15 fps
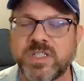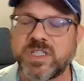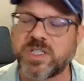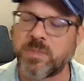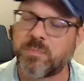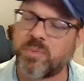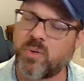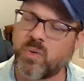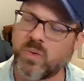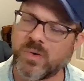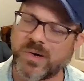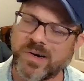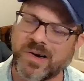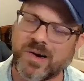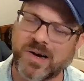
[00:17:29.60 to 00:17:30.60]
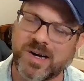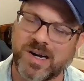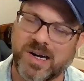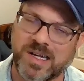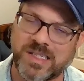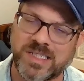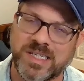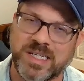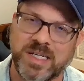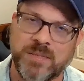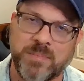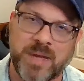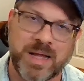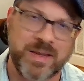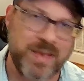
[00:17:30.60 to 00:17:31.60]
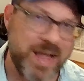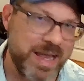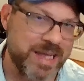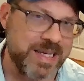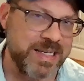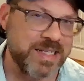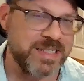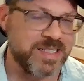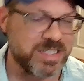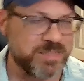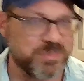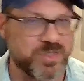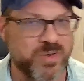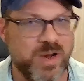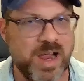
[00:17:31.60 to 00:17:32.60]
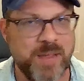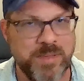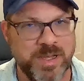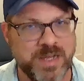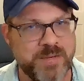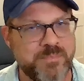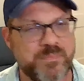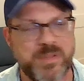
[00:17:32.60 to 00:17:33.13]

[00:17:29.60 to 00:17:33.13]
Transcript: support our content by liking, subscribing,